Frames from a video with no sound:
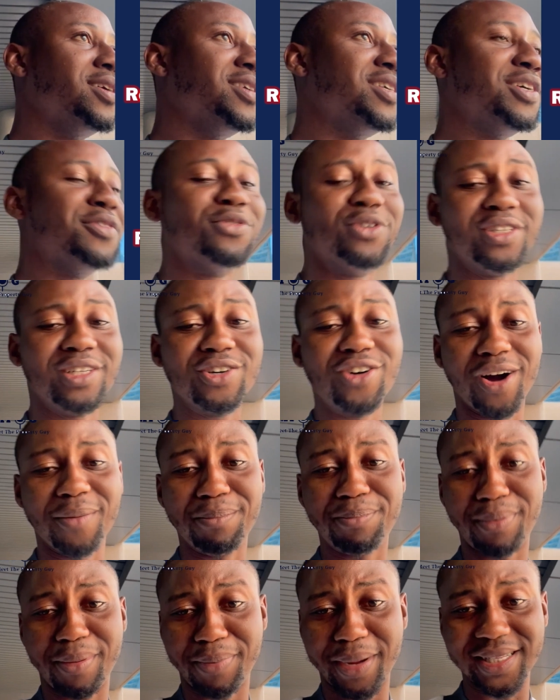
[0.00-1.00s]
Even the
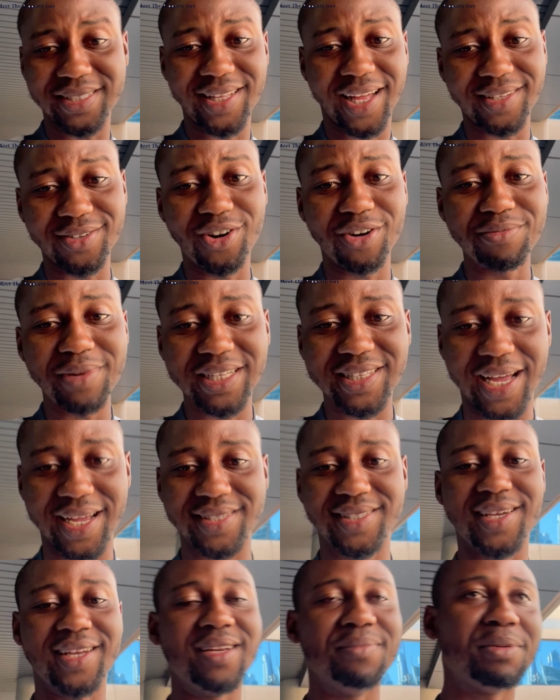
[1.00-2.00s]
property that the government are
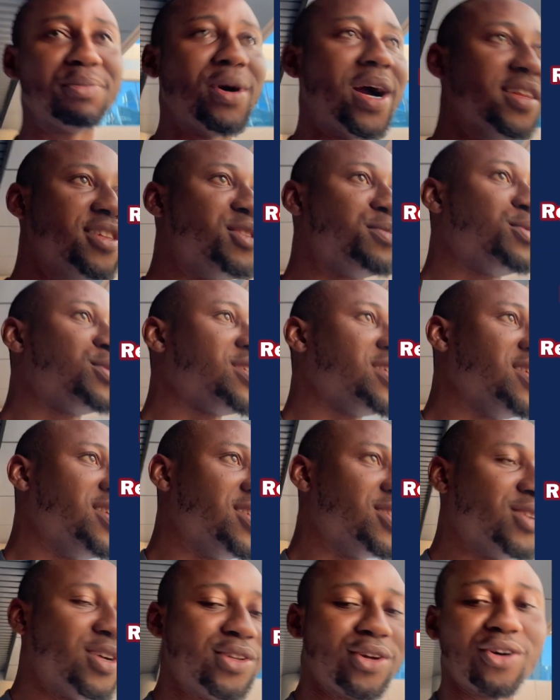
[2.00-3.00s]
selling, people are disputing
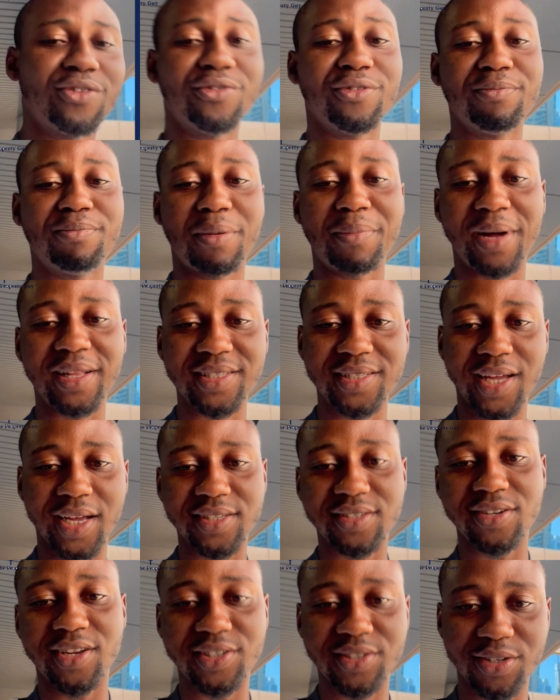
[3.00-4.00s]
it. Not the property
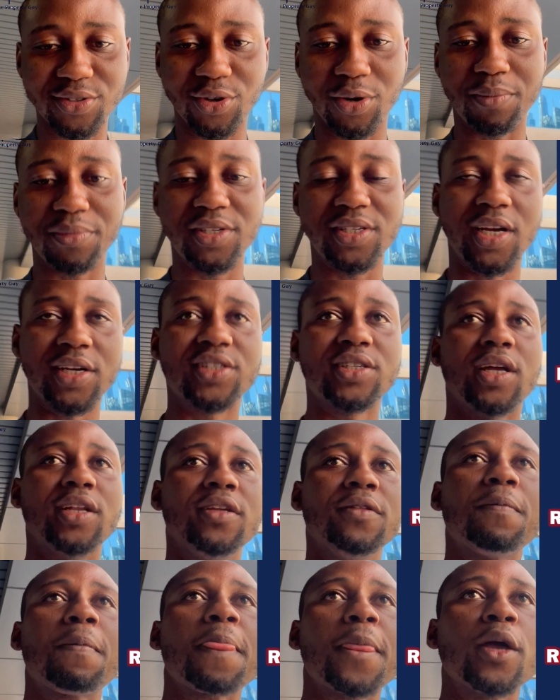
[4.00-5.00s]
that real estate companies are
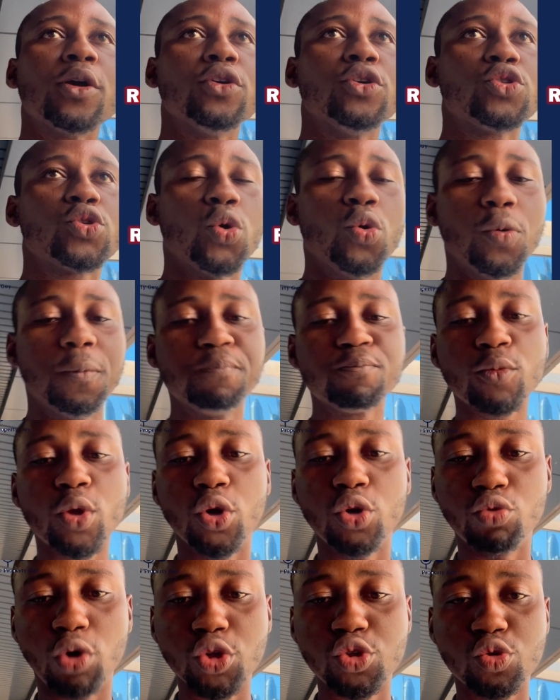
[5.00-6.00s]
selling. So
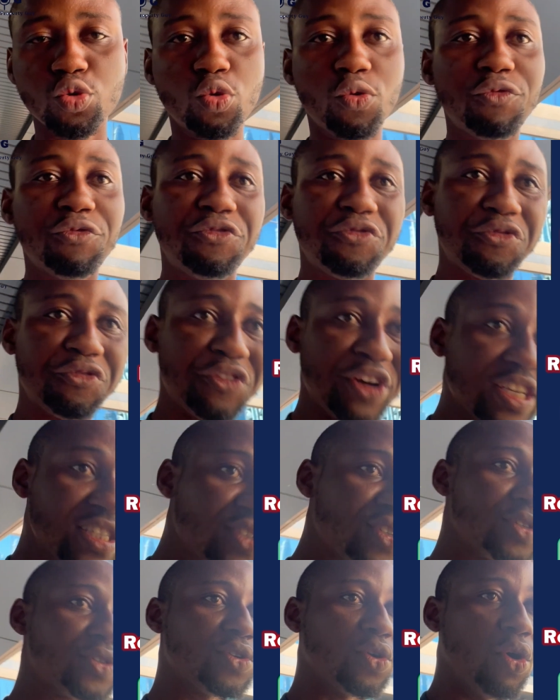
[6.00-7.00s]
you want to
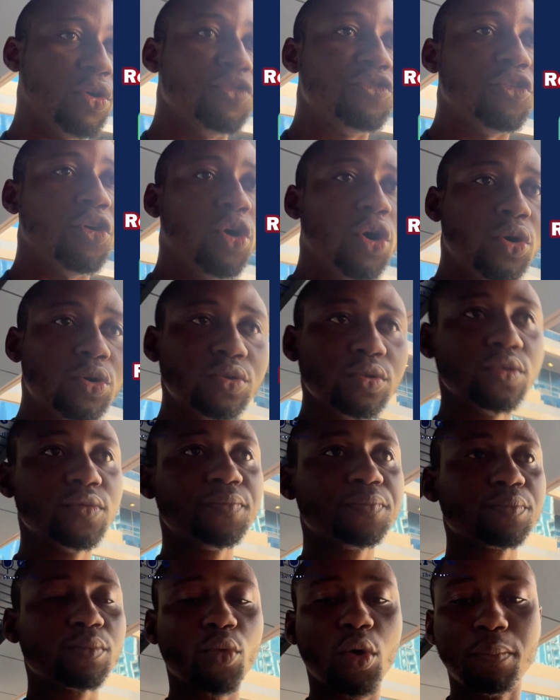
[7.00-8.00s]
first of all
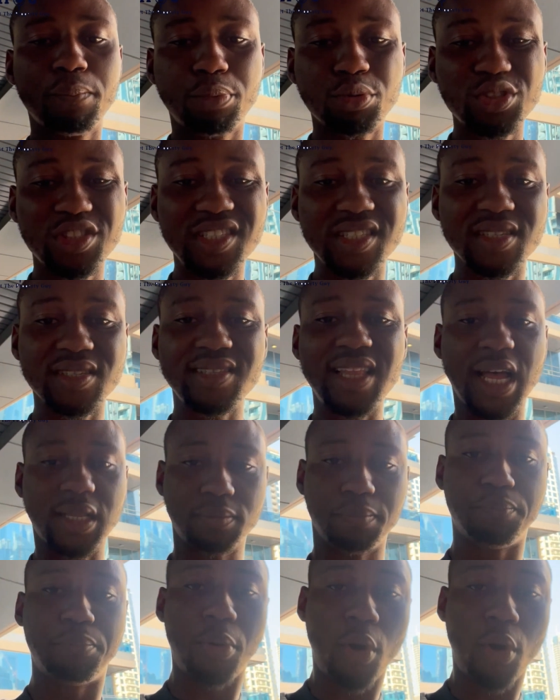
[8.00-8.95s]
put that